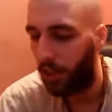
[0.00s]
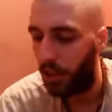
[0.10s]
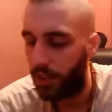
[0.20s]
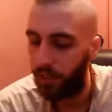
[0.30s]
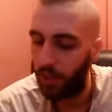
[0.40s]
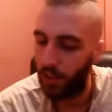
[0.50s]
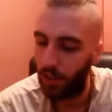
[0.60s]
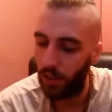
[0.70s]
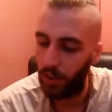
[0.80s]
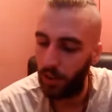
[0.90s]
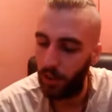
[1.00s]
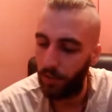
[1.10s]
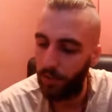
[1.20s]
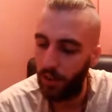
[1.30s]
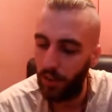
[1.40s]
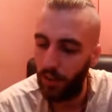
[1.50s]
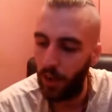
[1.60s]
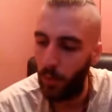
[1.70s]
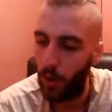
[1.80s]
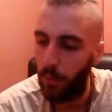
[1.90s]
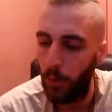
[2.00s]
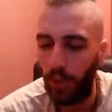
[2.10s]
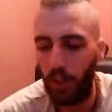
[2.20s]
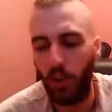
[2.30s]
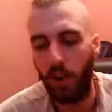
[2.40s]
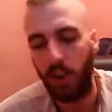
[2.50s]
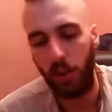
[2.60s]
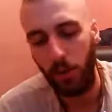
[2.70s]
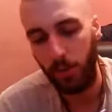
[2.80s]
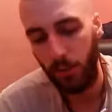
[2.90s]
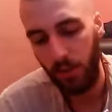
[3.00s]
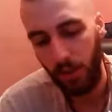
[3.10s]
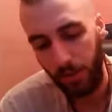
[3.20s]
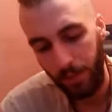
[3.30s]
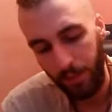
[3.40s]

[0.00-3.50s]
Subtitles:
I don't know if it's going to do it. It's saying 1.9 ohms.